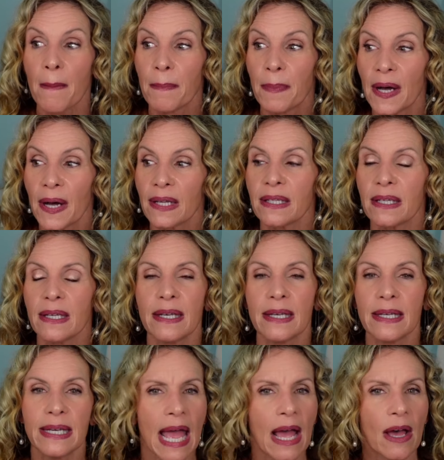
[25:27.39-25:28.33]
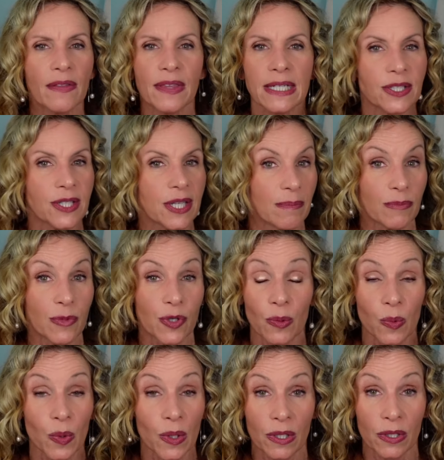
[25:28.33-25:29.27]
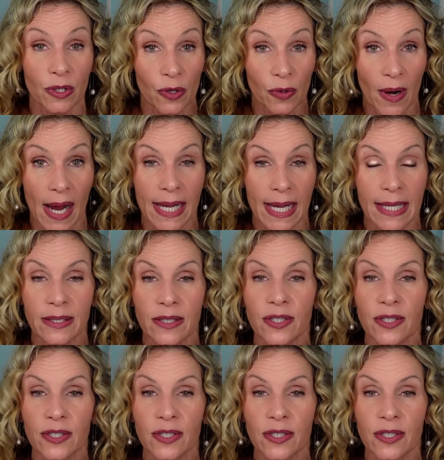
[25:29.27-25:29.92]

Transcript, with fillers: But now they seem to work great.